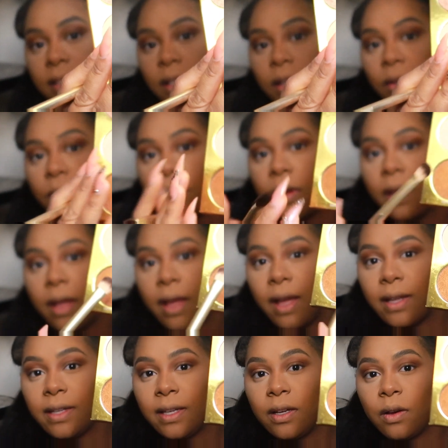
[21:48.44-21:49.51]
so
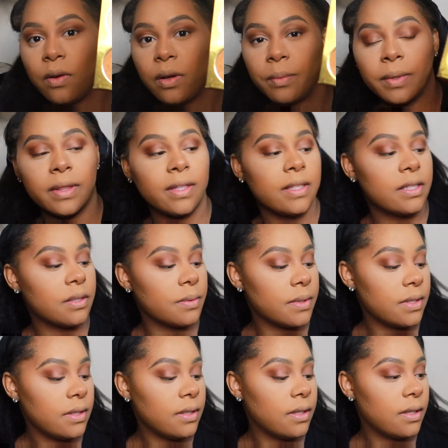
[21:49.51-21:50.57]
I did go in with this
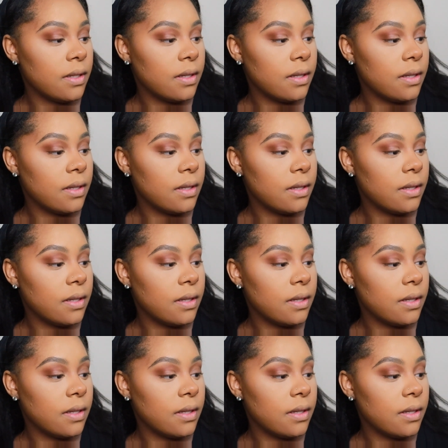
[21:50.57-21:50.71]
one.